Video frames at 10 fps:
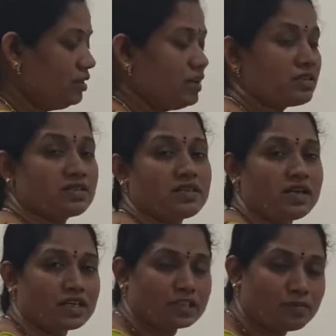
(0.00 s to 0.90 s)
Next,
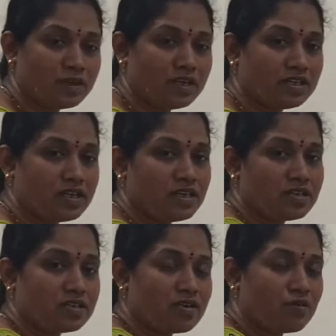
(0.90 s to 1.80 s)
expiratory
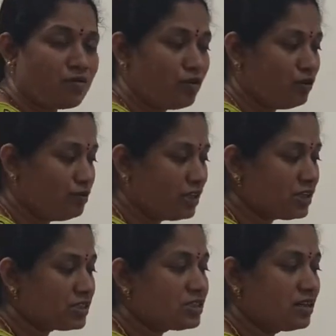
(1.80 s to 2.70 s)
reserve volume
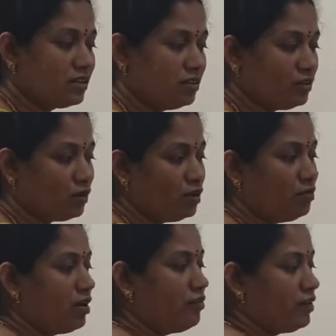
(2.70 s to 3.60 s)
means the
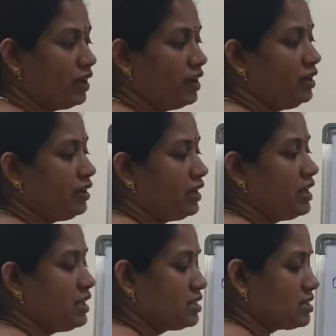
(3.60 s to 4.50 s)
volume of air can
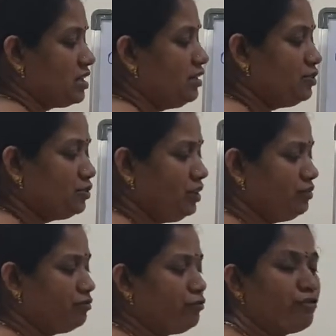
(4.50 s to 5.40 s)
exhale
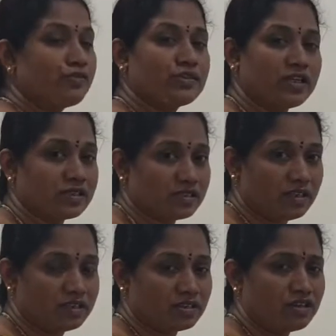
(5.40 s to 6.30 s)
during forced
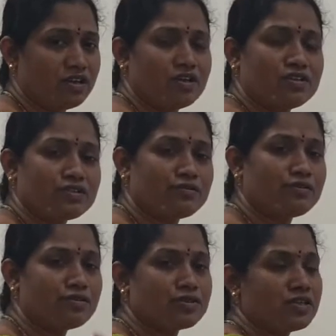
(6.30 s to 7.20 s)
exhalation. So
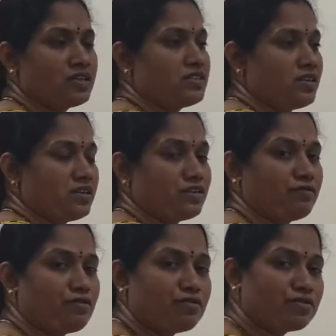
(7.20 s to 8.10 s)
forced exhalation,
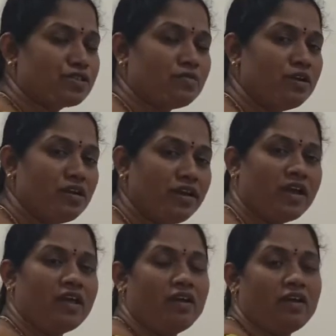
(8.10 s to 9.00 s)

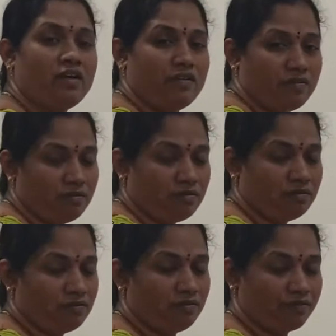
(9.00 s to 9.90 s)
forcibly,
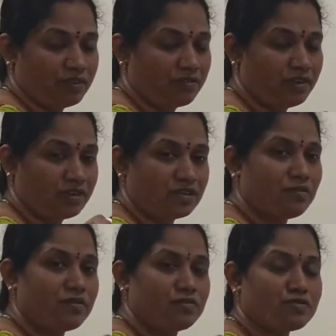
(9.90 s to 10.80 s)
for
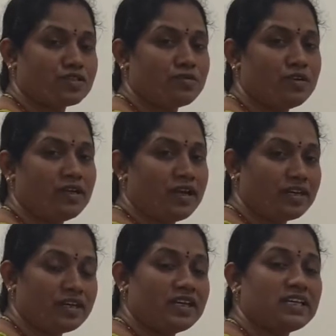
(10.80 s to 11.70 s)
example, forcibly I
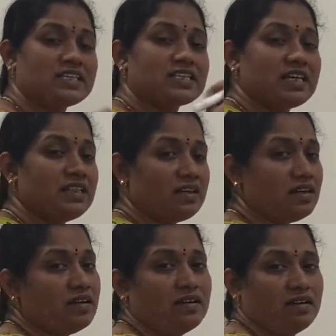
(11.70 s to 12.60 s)
can exhale the
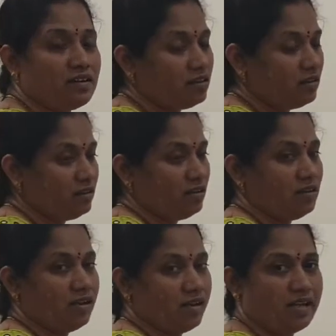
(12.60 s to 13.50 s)

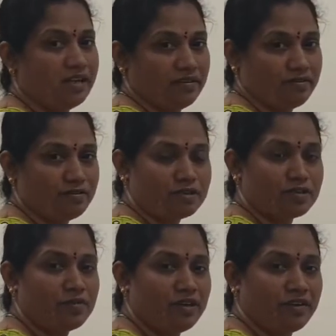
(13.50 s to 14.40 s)
air.
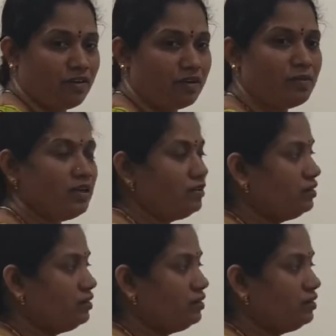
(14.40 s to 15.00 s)
Forcibly normal